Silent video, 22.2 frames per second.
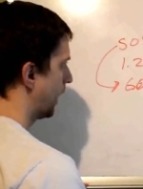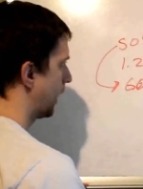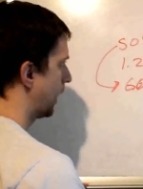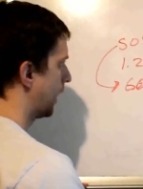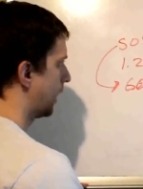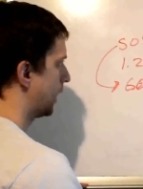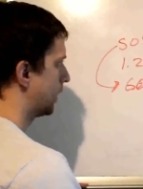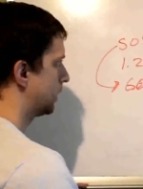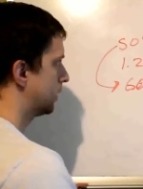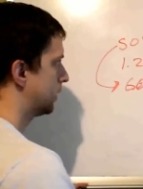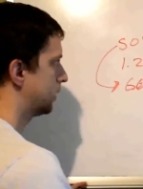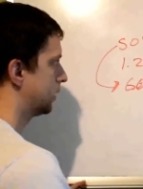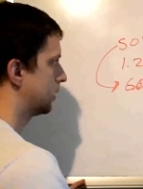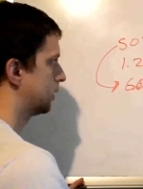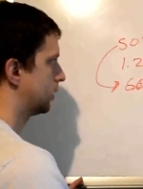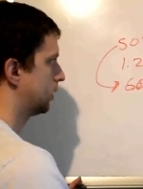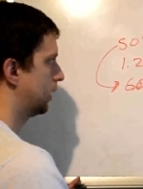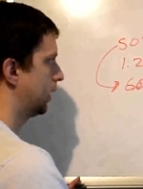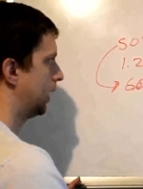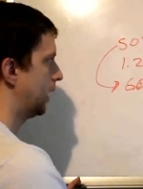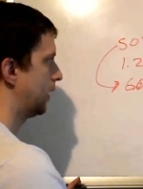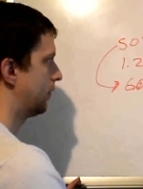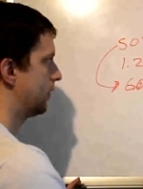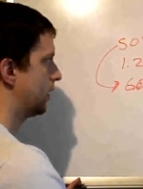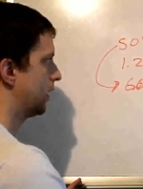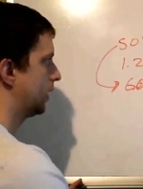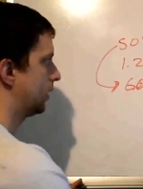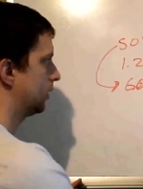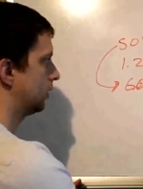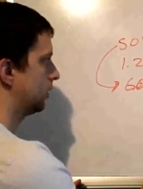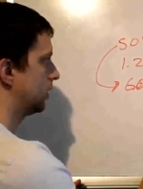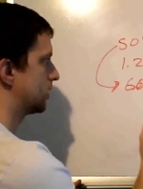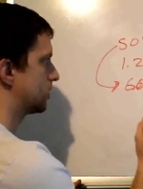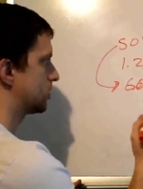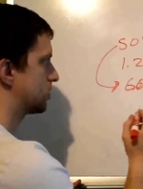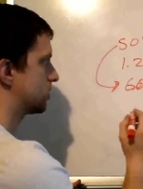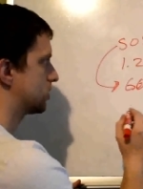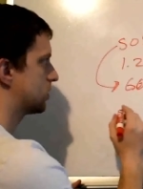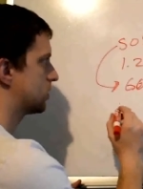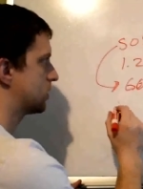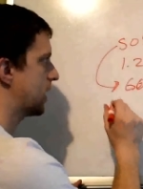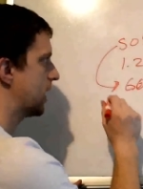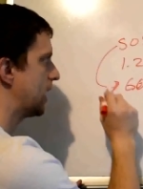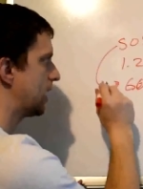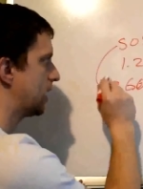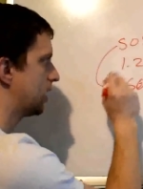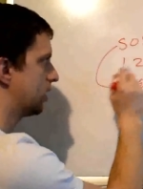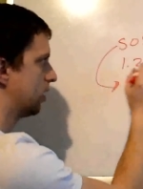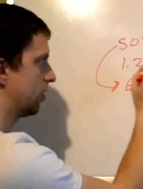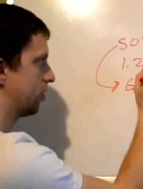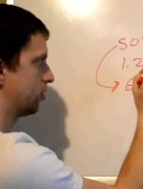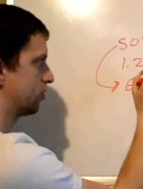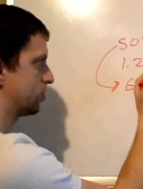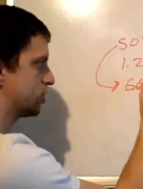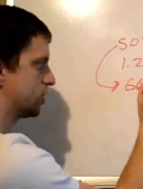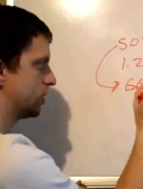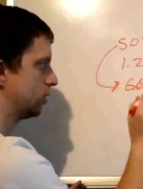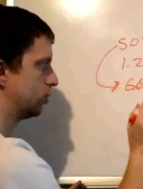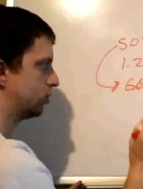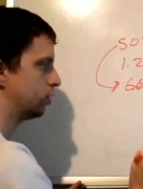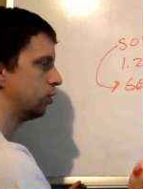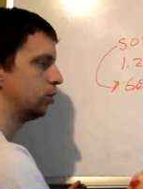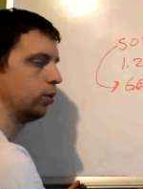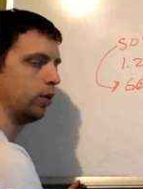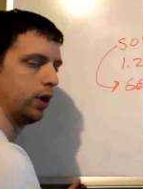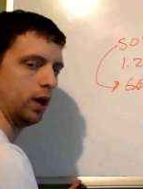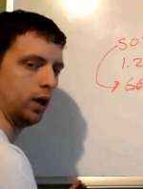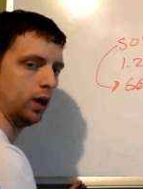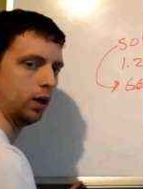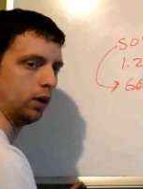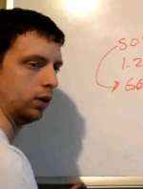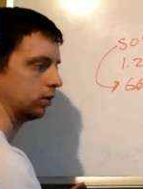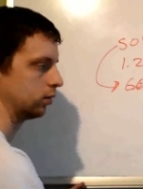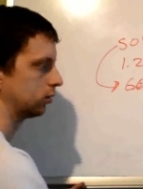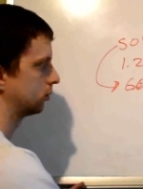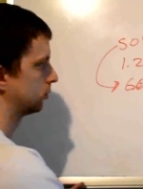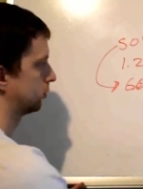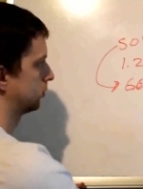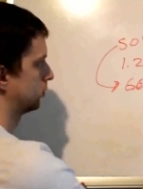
And then let's take another CO2 reading.